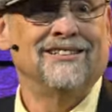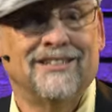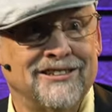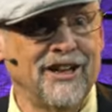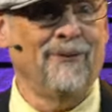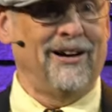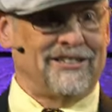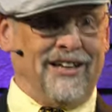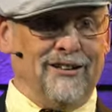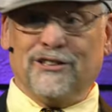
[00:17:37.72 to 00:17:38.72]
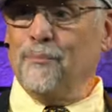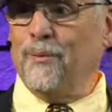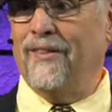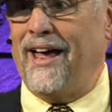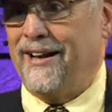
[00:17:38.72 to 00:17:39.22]
He was. See how
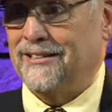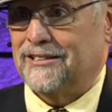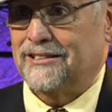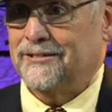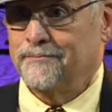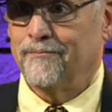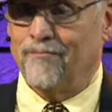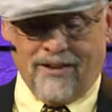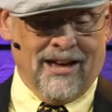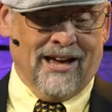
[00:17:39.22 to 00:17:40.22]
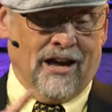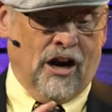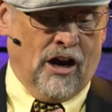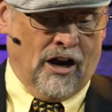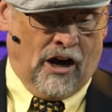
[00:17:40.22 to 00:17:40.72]
simple that is.
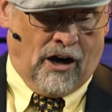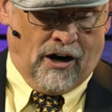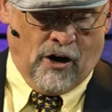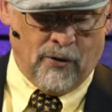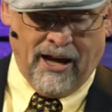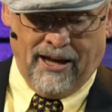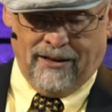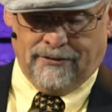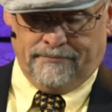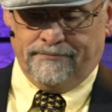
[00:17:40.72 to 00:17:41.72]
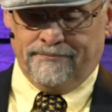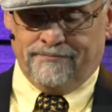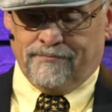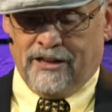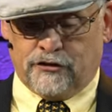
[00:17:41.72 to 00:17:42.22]
Okay,
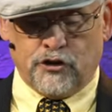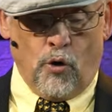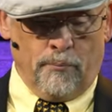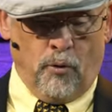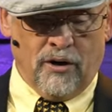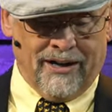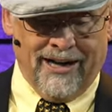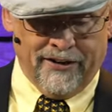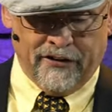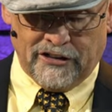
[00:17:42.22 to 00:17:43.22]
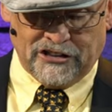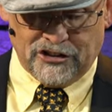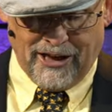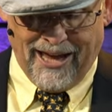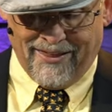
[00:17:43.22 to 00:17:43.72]
it's so important to
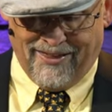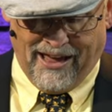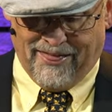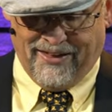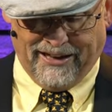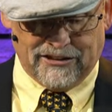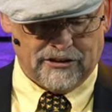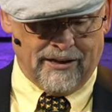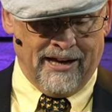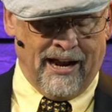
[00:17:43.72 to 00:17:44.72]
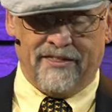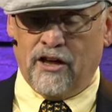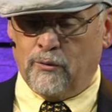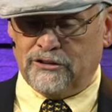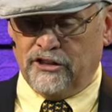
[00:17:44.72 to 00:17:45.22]
understand this. And I
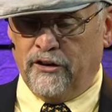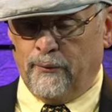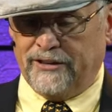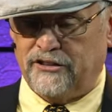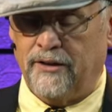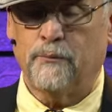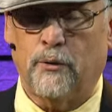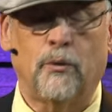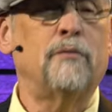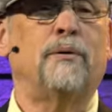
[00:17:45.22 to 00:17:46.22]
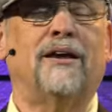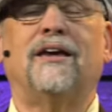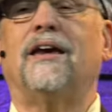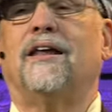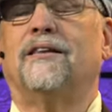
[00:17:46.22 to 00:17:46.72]
think what's interesting when we
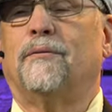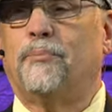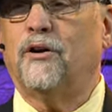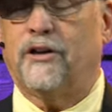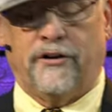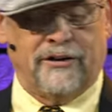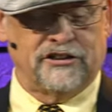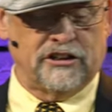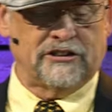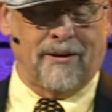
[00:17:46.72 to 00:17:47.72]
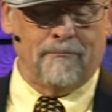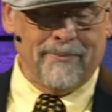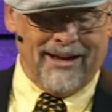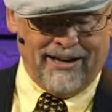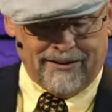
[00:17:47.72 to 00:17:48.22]
begin the book here in just a
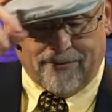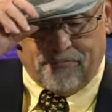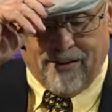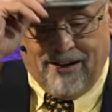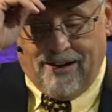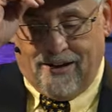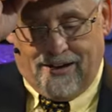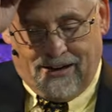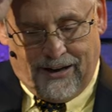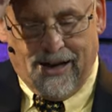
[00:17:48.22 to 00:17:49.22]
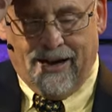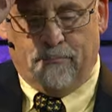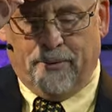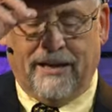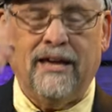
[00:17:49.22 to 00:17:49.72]
minute,
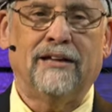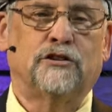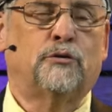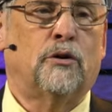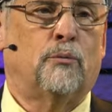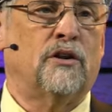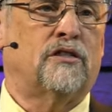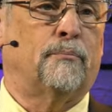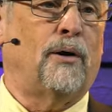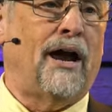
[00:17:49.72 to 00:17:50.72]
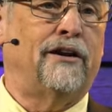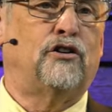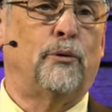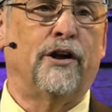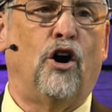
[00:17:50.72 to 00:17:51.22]
it begins with the bride
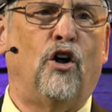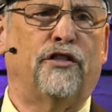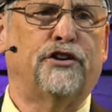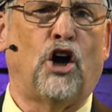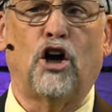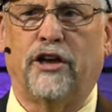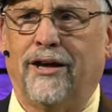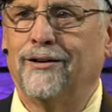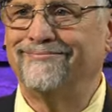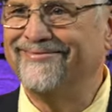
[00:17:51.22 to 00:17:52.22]
doing all the talking.